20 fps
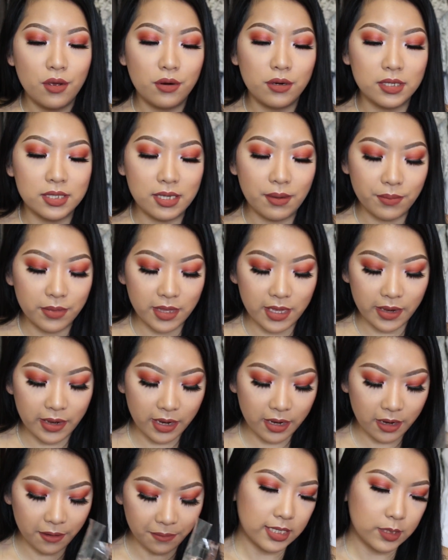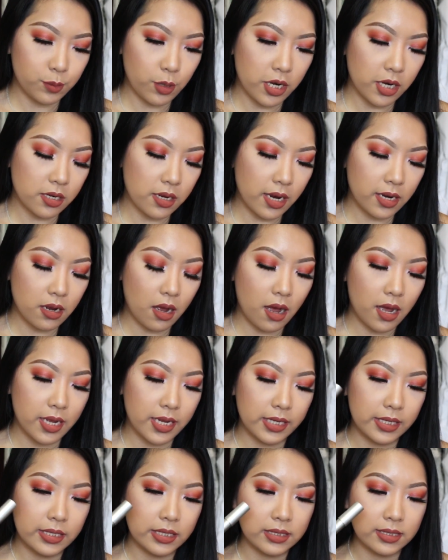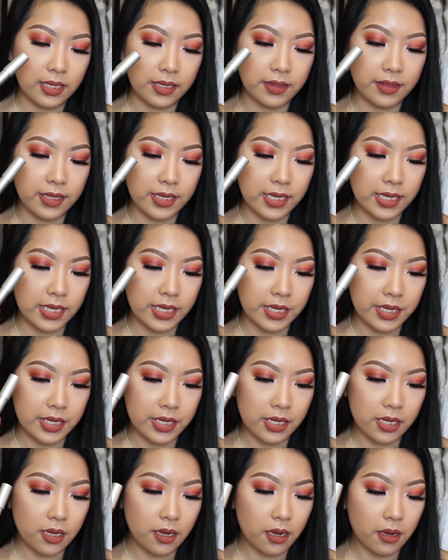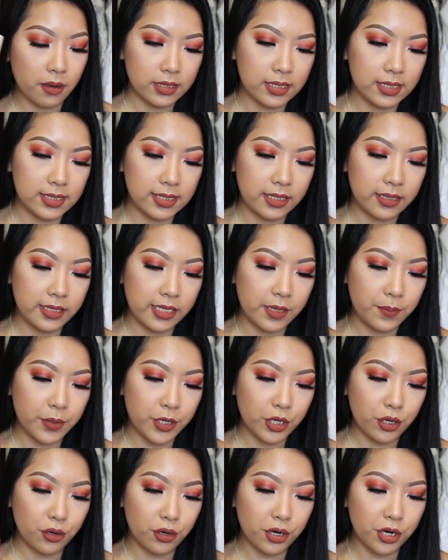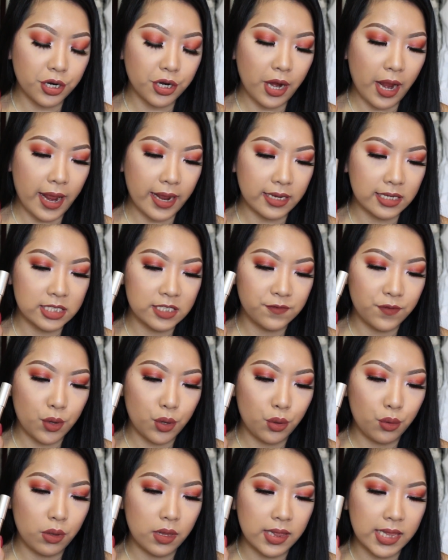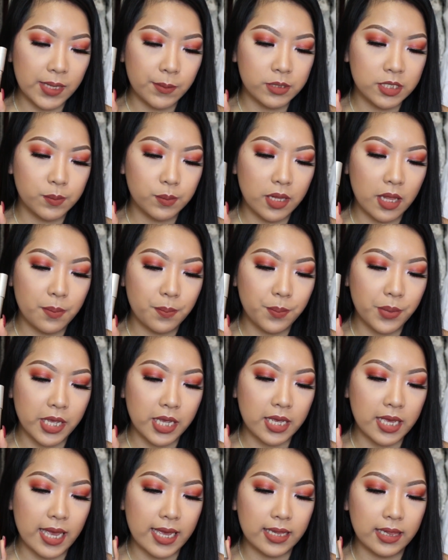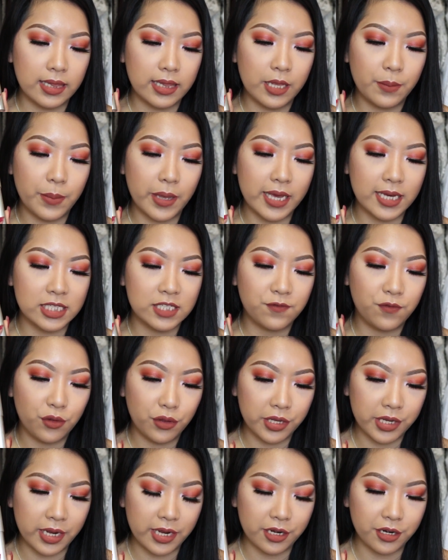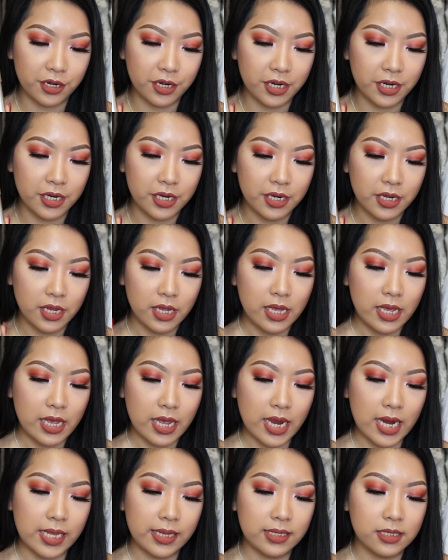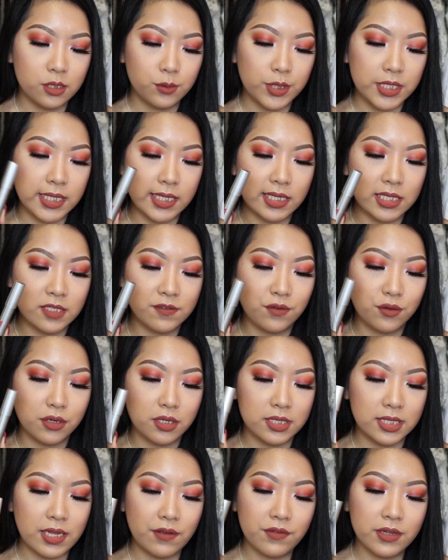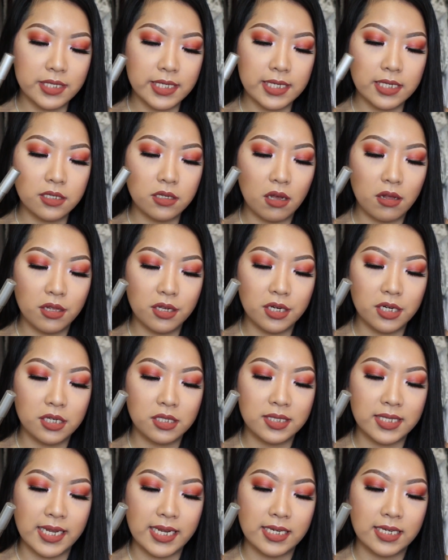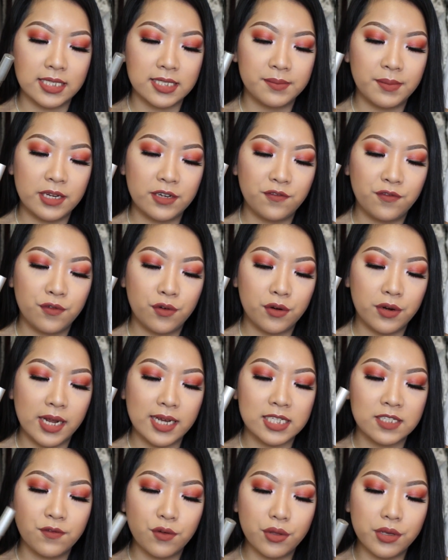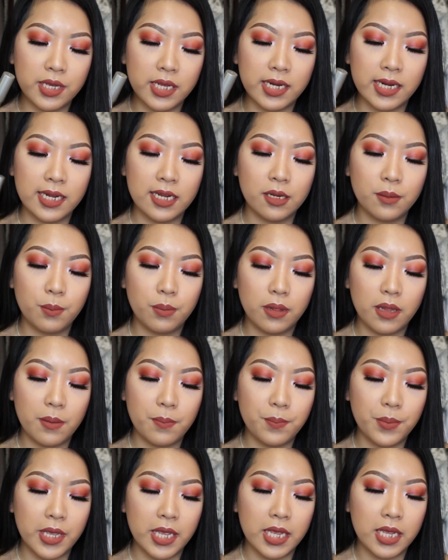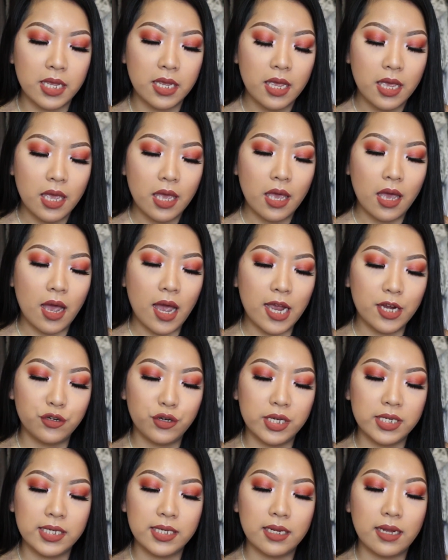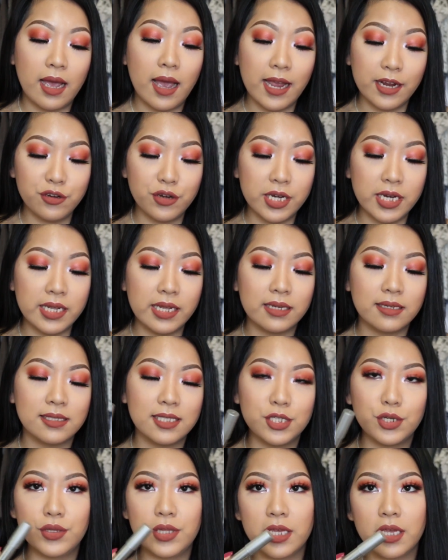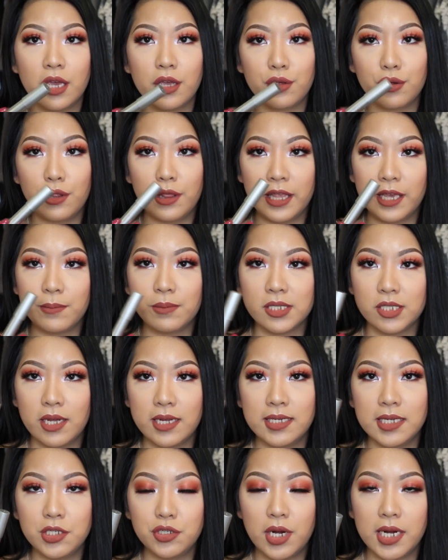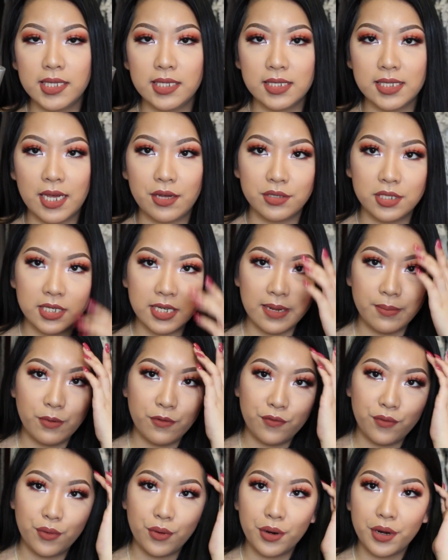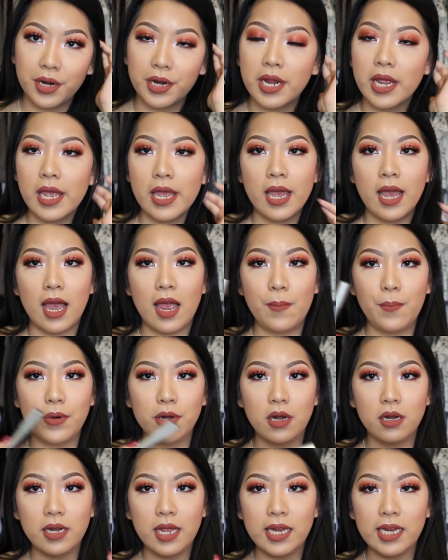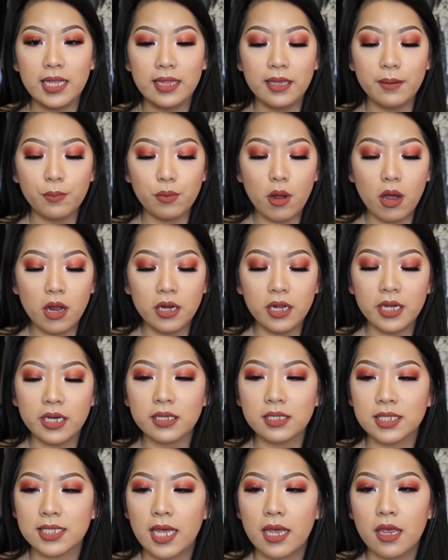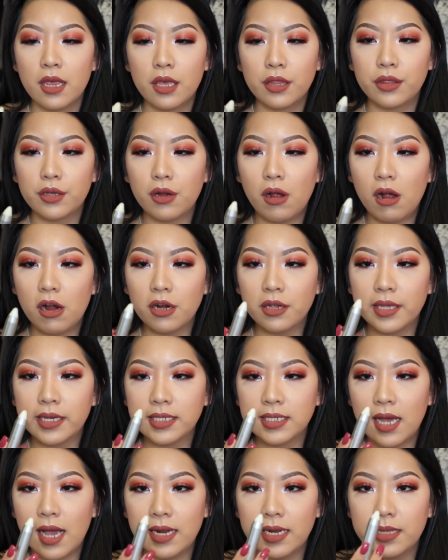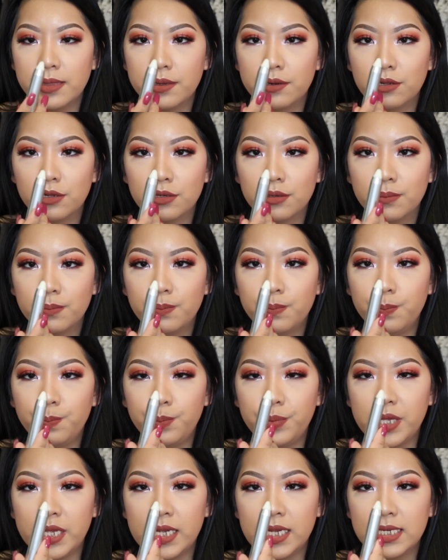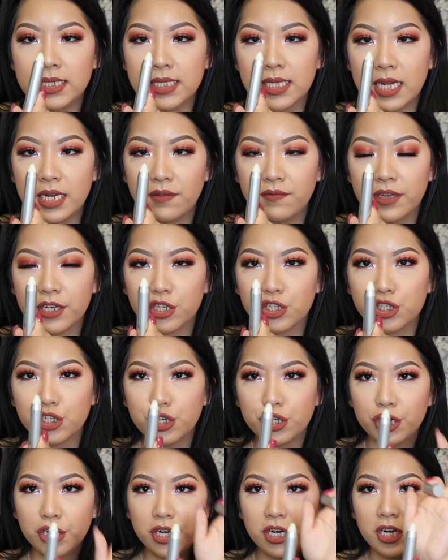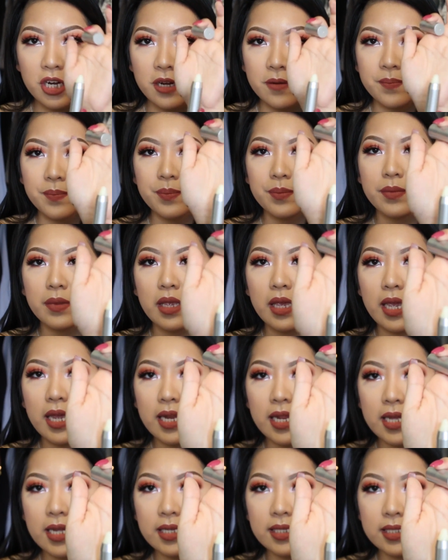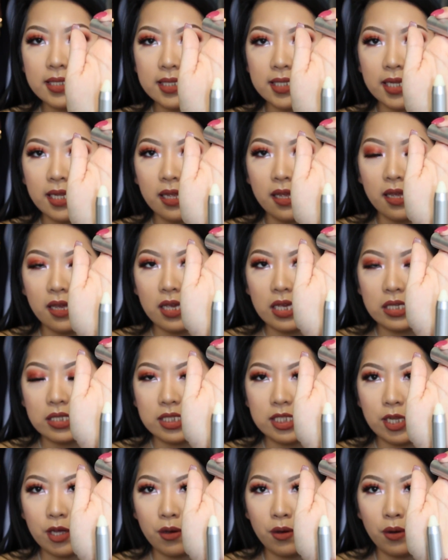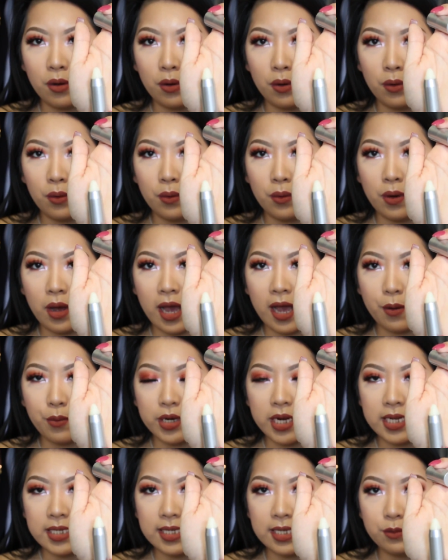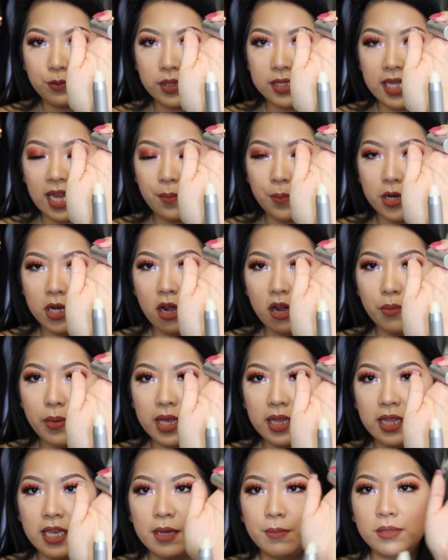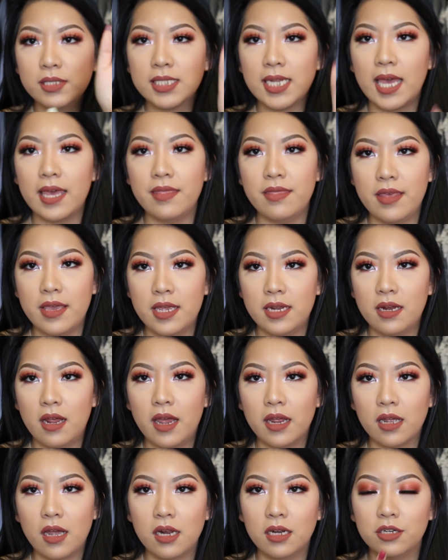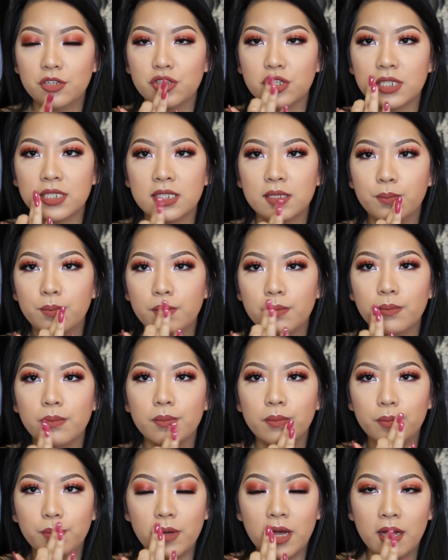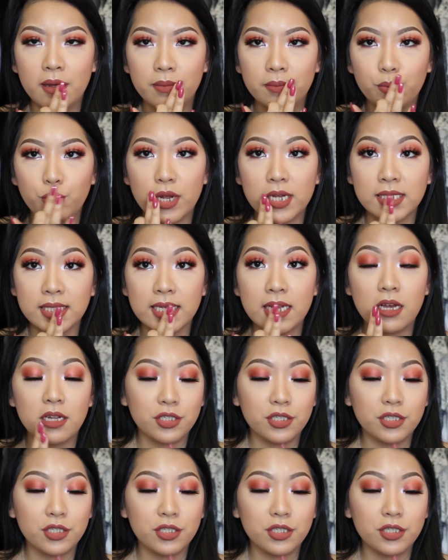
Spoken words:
or something. The next product I got is this is the Pure Expo Lips Plumping Lip Exfoliator. And this retails for $17, and it's meant for exfoliating, plumping, hydrating, and soothing your lips. So I did try this out today before I put on any lip products. There are like tiny little beads, kind of like sugar in it. So what I did was I put it on my lips, and then I kind of just pressed it